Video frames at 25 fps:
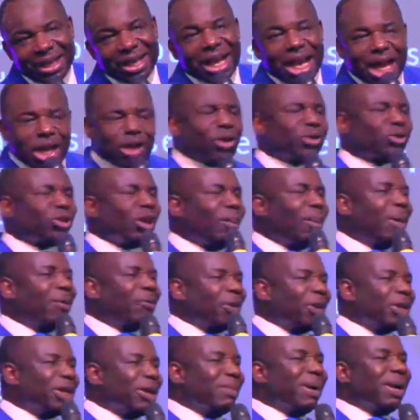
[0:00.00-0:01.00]
You know, some of
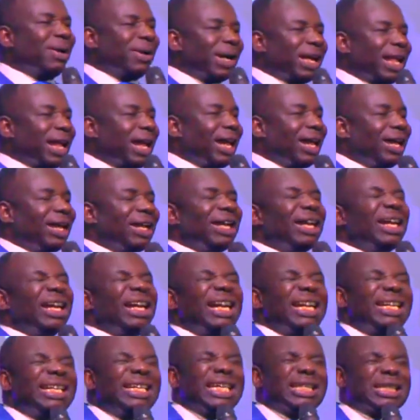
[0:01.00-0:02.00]
you in America,
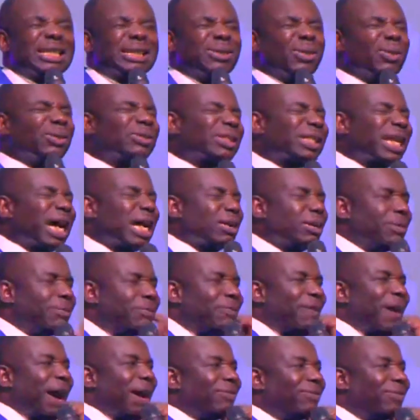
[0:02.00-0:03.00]
this looks kind of
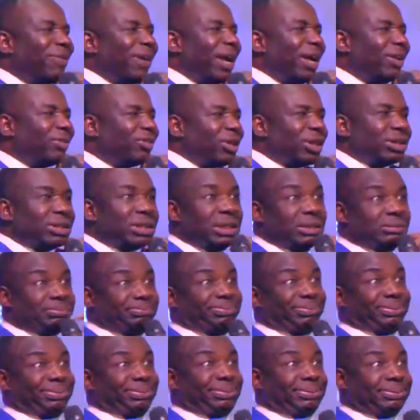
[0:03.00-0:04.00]
far-fetched. You say,
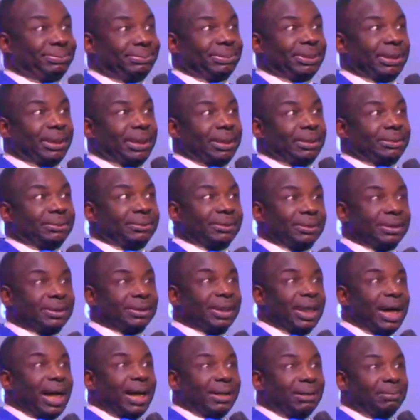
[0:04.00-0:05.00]

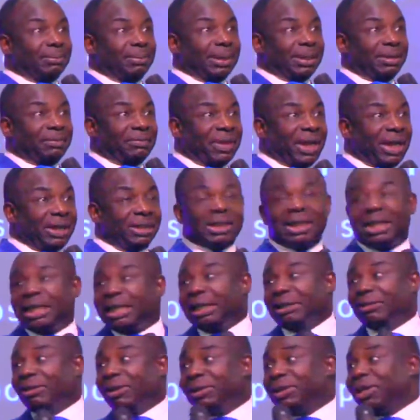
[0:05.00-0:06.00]
"I don't believe that."
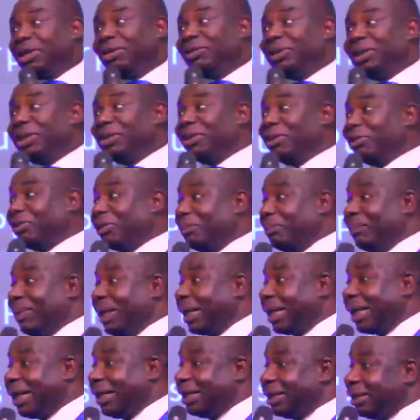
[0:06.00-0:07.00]
It really doesn't
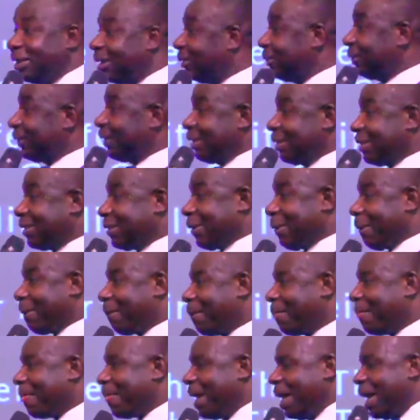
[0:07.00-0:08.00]
make any difference.
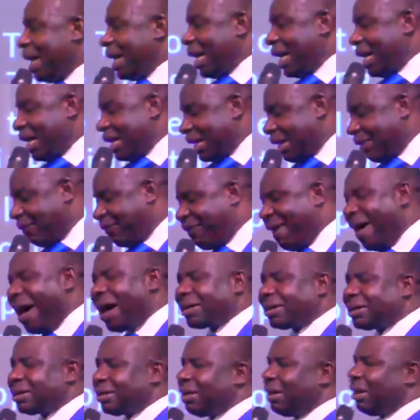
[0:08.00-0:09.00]
The
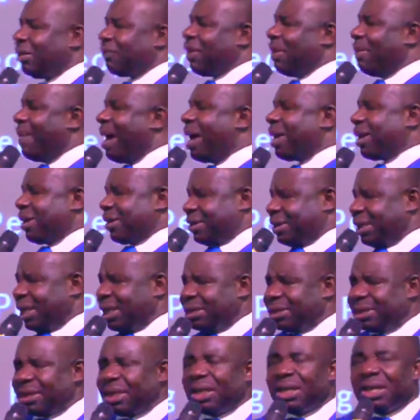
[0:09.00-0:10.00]
fact of the matter
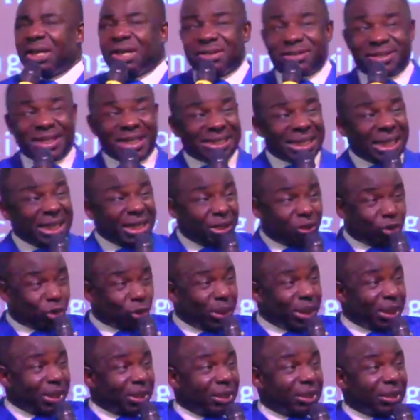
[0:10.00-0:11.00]
is, Satan is
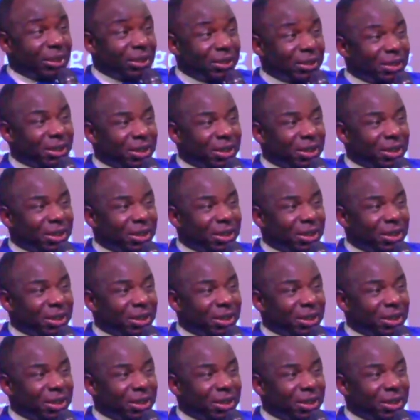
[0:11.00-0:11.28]
real,